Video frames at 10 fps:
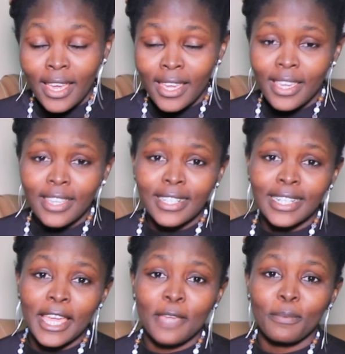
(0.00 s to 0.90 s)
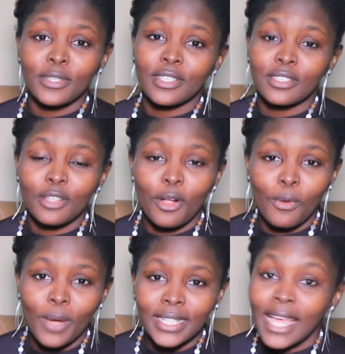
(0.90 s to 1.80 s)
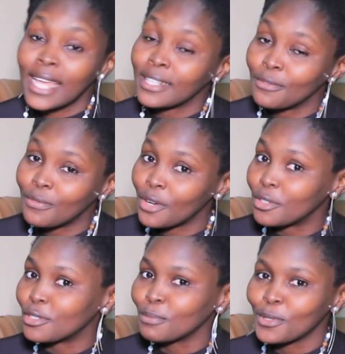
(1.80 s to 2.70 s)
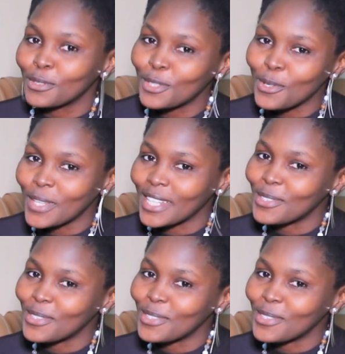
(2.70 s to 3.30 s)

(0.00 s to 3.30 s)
He is an APC stalwart and a very smooth talker